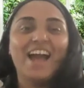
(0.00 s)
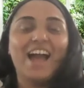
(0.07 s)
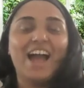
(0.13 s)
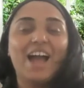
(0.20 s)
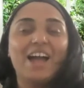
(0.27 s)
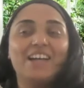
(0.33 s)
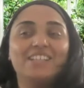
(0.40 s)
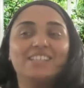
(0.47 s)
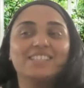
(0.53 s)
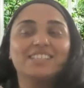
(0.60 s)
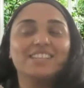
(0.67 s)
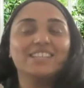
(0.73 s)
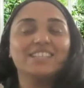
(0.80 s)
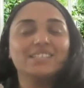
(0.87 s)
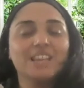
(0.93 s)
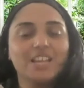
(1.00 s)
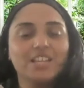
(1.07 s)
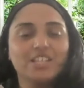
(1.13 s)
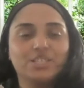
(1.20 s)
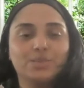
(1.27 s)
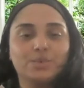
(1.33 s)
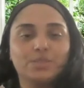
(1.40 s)
And the
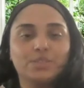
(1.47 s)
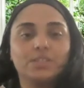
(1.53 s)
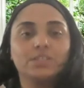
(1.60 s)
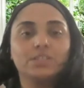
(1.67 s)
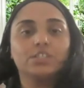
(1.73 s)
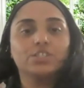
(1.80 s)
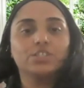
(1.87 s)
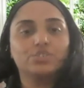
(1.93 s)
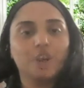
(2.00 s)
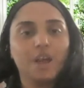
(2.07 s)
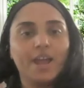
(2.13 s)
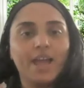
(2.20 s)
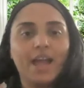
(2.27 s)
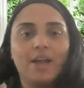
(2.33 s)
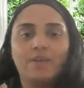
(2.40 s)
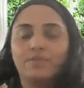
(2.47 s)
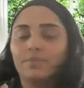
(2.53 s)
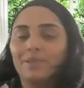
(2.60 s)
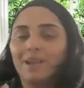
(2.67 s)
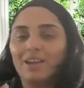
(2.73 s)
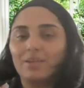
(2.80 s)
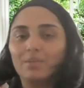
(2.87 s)
intention was to try it out for
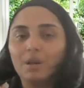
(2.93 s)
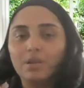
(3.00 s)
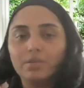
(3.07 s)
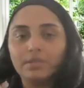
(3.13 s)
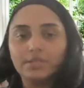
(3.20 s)
about a month,